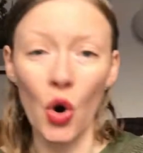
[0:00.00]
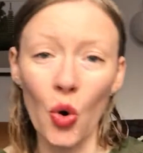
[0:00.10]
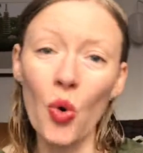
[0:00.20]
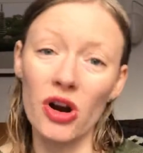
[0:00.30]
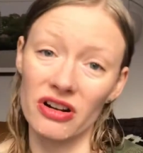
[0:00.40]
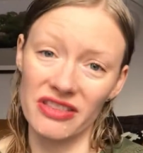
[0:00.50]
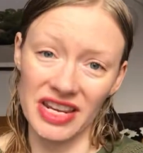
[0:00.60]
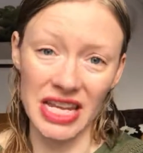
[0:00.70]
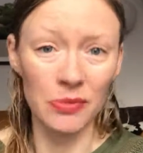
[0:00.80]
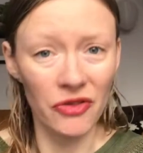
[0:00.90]
or the
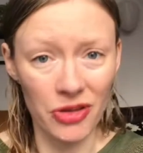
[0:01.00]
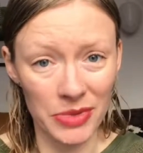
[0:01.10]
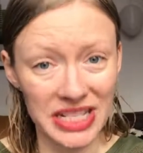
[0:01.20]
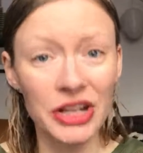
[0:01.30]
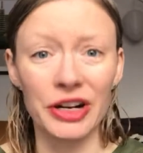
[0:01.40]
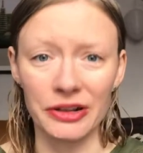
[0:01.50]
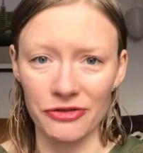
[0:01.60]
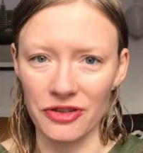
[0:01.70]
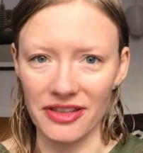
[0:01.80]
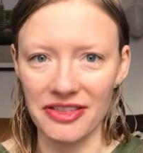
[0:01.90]
name of the material
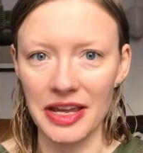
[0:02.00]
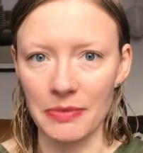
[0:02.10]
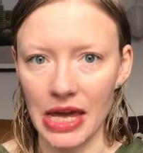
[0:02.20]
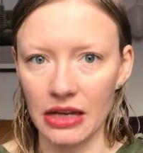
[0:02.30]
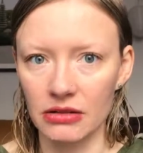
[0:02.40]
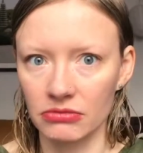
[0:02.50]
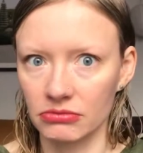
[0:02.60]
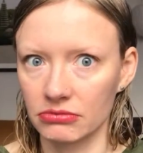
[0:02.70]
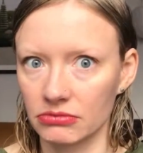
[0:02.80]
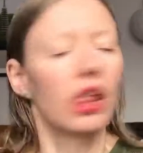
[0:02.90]
for the thing made.
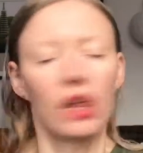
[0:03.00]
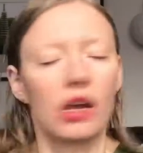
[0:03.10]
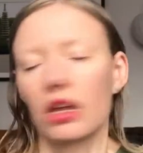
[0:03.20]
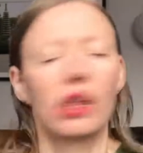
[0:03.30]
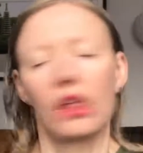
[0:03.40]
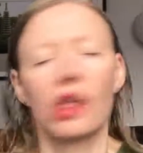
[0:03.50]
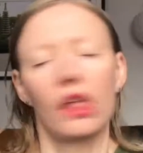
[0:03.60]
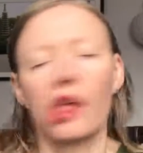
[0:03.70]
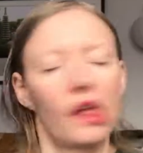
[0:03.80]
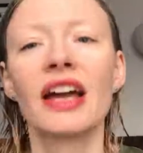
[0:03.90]

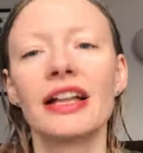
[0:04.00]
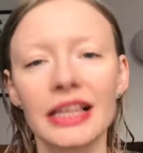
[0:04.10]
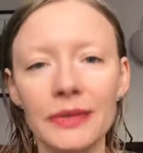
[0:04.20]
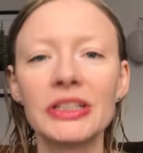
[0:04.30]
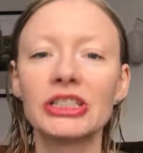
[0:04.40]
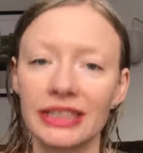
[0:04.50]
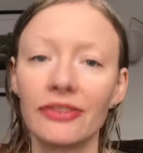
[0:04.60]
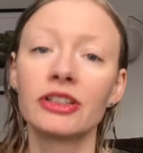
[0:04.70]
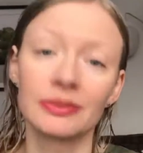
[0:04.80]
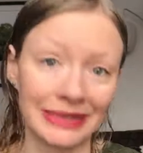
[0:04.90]
Let me just
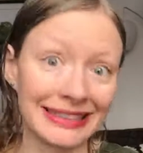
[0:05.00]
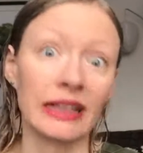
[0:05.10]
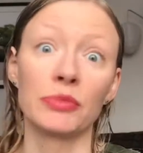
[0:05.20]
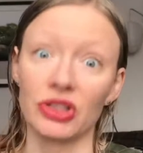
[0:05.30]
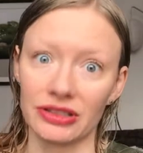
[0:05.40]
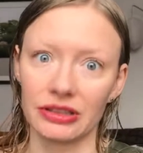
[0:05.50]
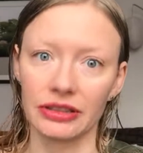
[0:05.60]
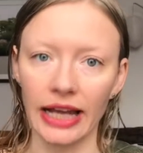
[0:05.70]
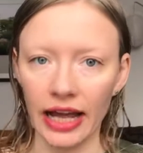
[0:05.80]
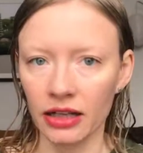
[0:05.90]
give you some examples,
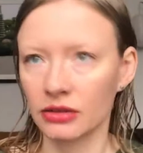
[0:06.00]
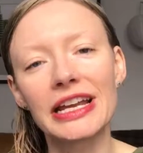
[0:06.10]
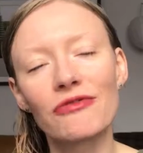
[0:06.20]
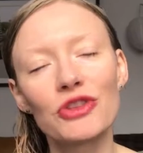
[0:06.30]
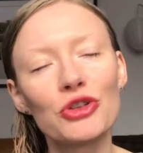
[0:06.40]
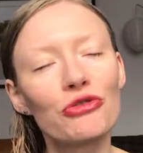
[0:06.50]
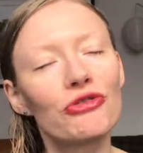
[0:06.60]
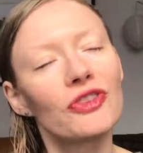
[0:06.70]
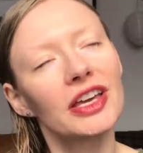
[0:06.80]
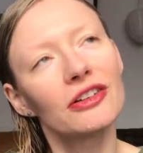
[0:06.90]
okay? If you
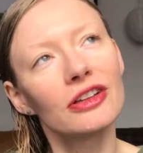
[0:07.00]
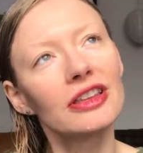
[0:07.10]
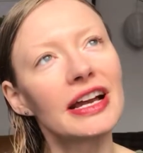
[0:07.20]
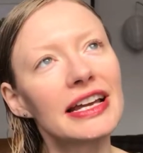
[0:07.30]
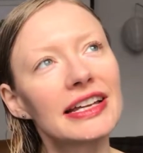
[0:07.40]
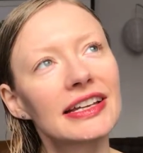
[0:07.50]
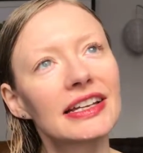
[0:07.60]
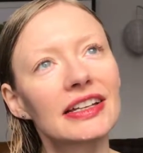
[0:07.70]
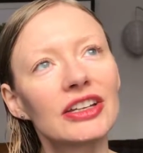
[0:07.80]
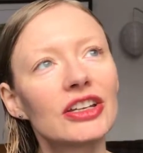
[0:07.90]
feel like
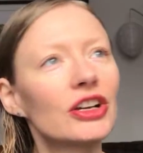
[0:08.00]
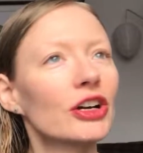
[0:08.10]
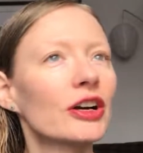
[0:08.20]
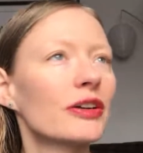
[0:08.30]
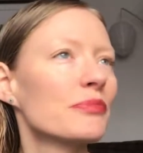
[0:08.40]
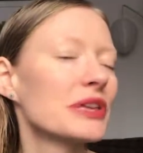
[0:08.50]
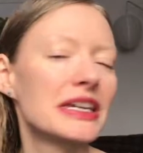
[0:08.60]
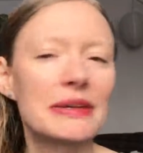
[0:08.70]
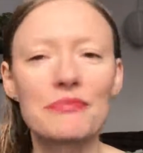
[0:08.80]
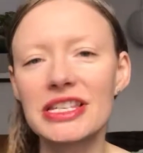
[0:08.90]
you're
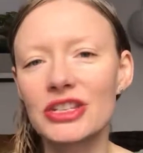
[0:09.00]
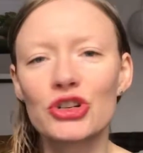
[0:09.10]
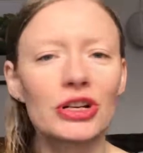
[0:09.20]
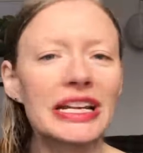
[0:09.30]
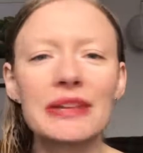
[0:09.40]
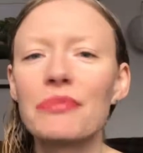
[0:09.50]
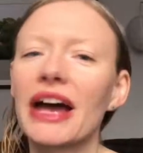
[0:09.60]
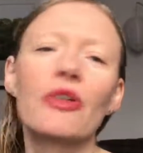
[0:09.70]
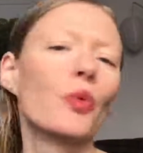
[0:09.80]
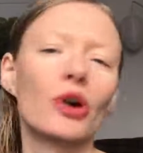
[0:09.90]
being mistreated
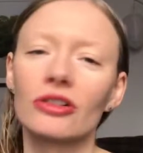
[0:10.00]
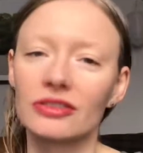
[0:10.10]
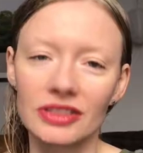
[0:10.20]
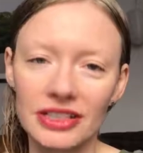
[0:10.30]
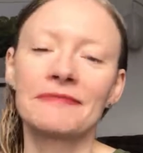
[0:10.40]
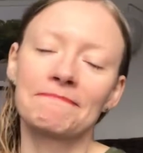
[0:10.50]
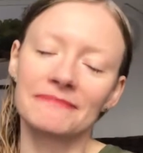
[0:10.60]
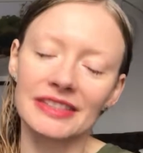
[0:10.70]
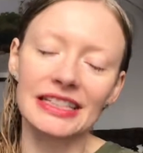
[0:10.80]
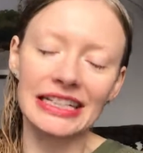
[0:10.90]
by the world,
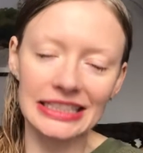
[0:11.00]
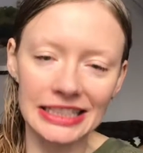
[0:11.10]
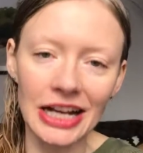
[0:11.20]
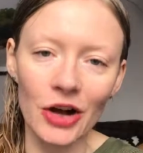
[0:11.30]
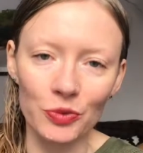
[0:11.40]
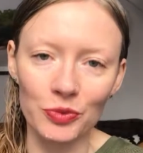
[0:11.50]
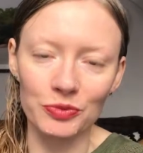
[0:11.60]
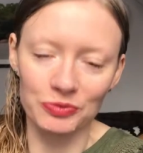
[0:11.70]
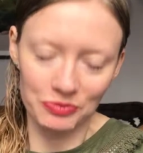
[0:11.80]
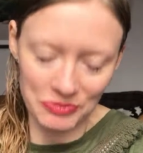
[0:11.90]
it's not
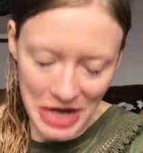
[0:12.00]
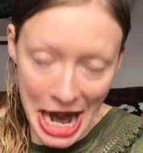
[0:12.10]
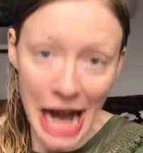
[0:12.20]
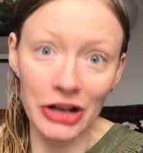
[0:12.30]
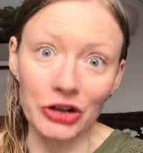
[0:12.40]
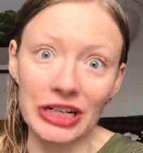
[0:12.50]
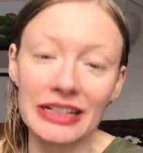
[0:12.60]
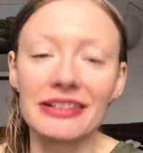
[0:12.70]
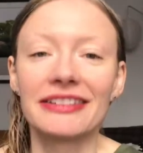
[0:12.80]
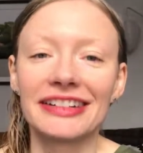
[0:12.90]

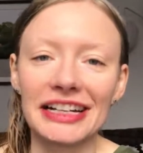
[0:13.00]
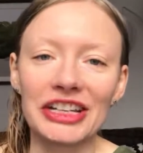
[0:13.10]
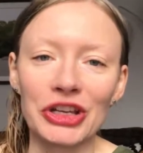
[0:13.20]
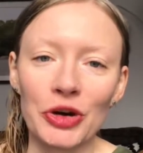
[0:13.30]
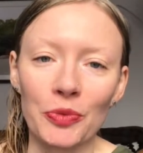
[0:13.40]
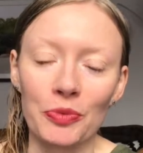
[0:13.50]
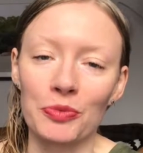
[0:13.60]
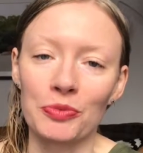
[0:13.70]
accurate, you know,